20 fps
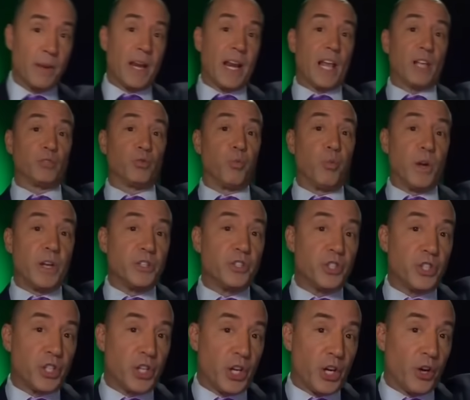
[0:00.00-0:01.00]
It has wind
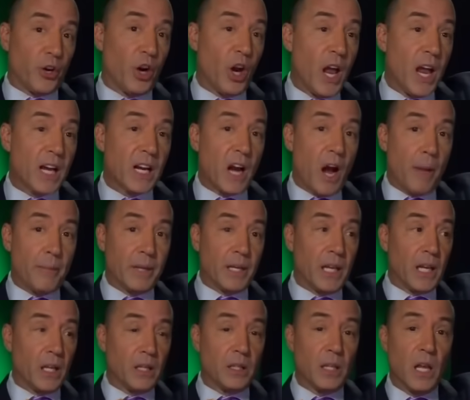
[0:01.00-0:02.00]
shear coming
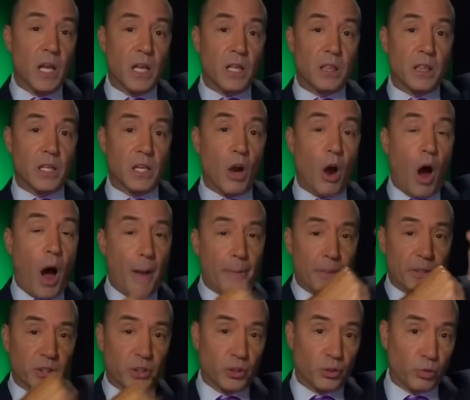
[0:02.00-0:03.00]
in the
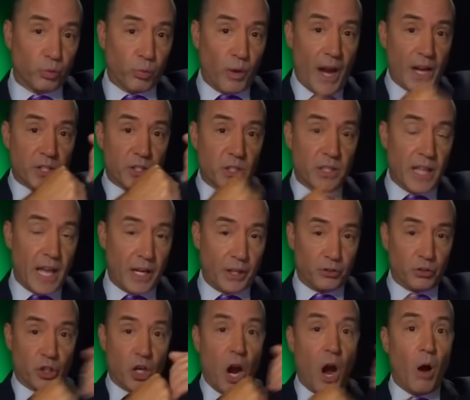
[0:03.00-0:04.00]
opposite direction that
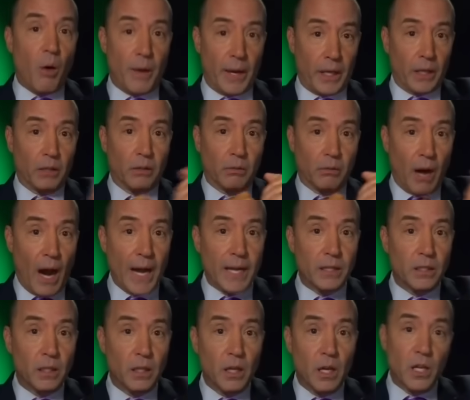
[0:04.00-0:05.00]
it's going,
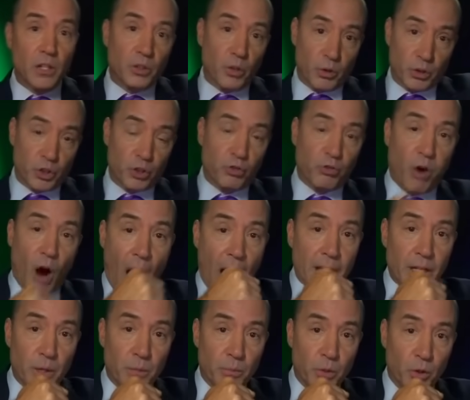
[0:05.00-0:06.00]
right? So it's
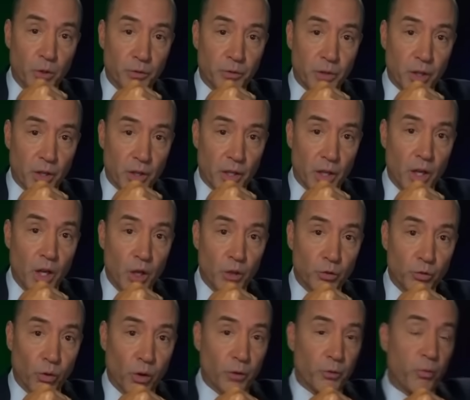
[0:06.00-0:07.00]
trying to move to the
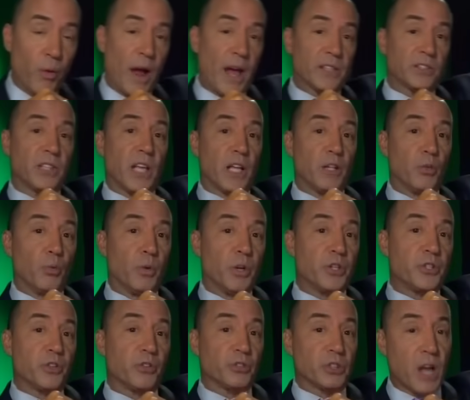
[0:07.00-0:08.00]
northwest and the
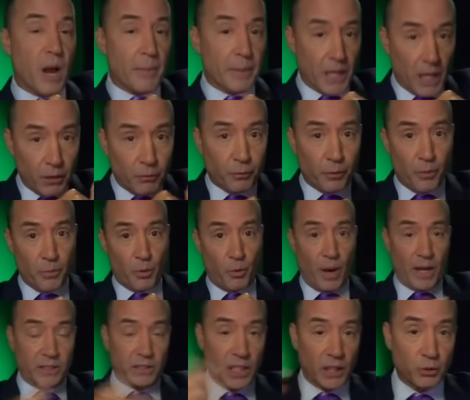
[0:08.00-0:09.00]
wind shear is coming in from the
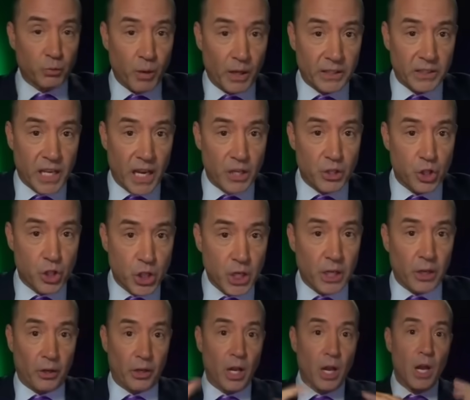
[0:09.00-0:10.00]
west. That's why it's getting
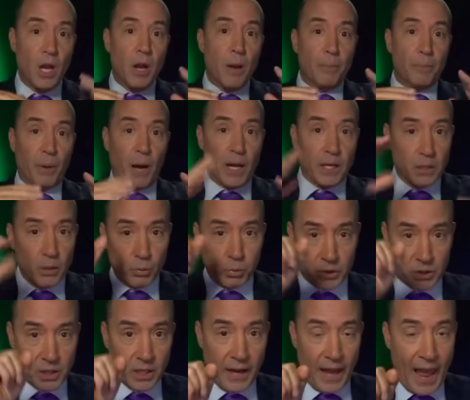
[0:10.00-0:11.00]
sheared. But
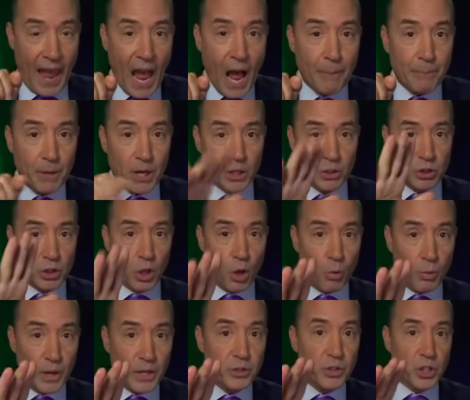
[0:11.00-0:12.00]
what's going to happen is low
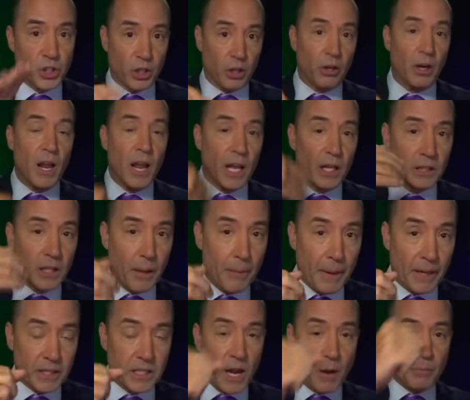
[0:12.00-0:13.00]
wind shear. And then
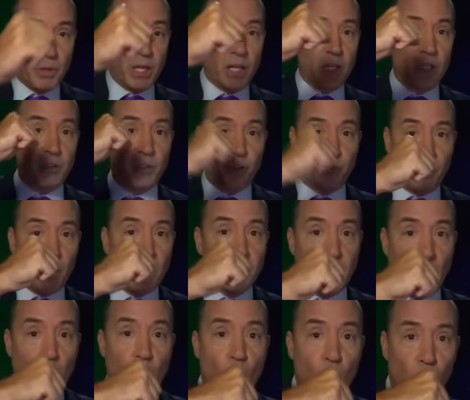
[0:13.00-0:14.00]
by the time we get into
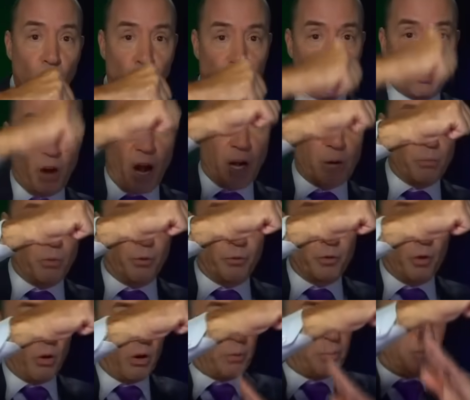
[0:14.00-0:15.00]
Sunday, well, it's trying to move
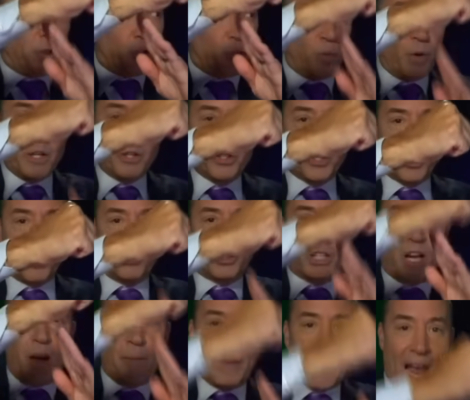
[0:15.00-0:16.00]
north, but the wind shear is
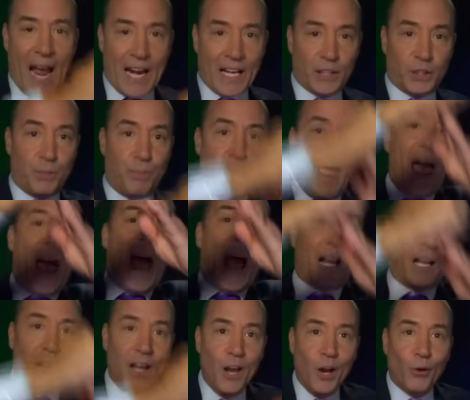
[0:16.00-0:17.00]
coming at its
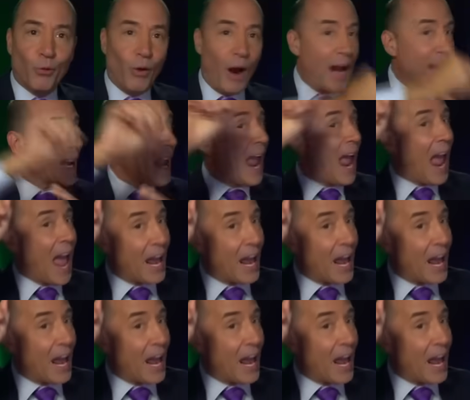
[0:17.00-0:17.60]
back, right?